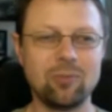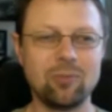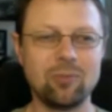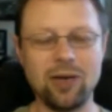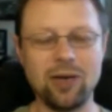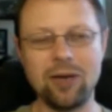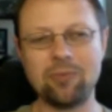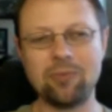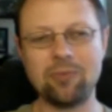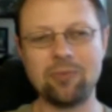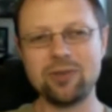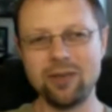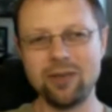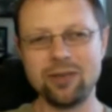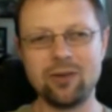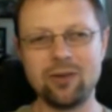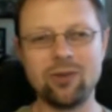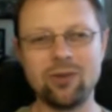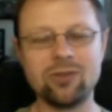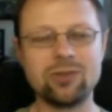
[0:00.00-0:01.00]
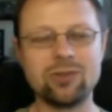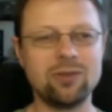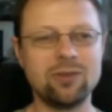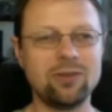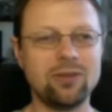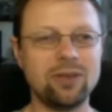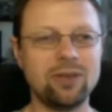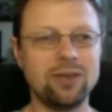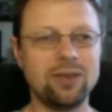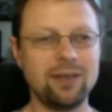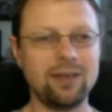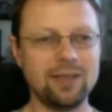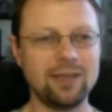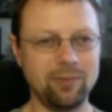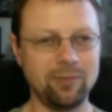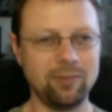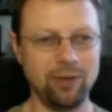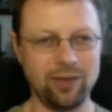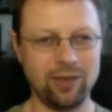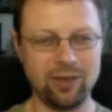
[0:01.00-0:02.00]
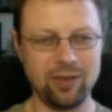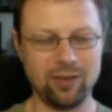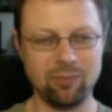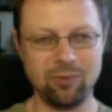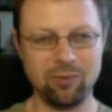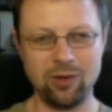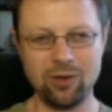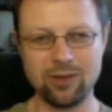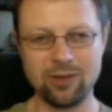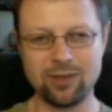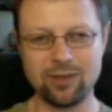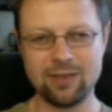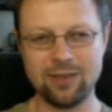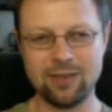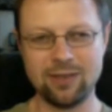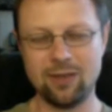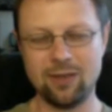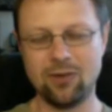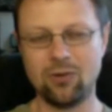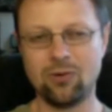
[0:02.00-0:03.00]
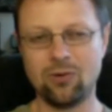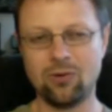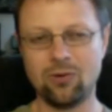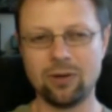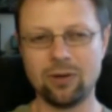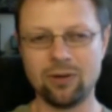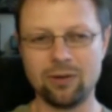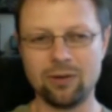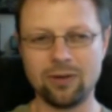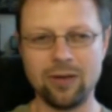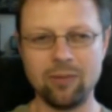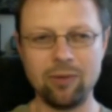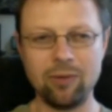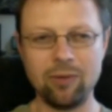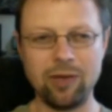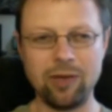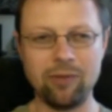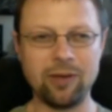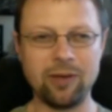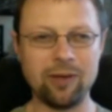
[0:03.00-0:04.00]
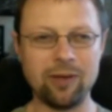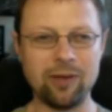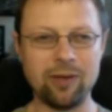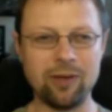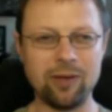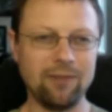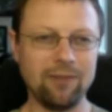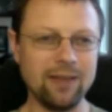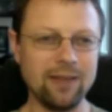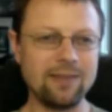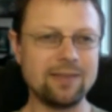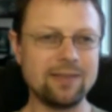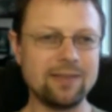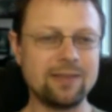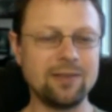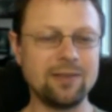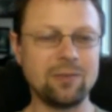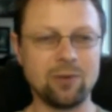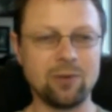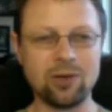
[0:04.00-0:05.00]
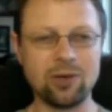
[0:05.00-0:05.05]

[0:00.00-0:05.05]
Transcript: Perhaps you can also tell us about your books or your upcoming events,